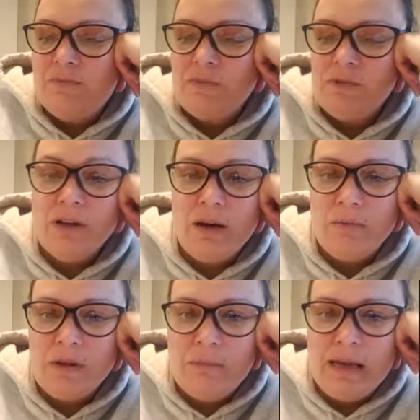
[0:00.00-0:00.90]
look up
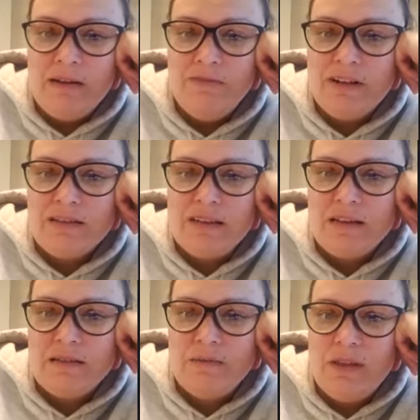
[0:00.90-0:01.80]
the menu if it's not
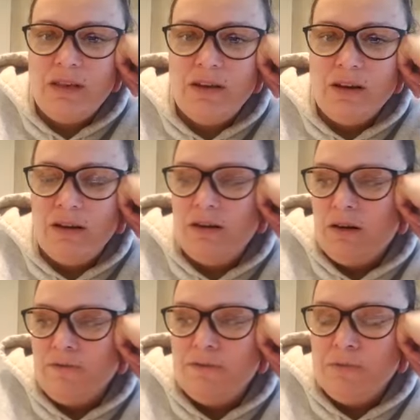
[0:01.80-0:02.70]
something you're
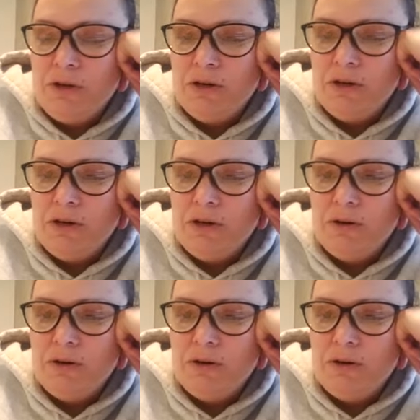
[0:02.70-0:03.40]
familiar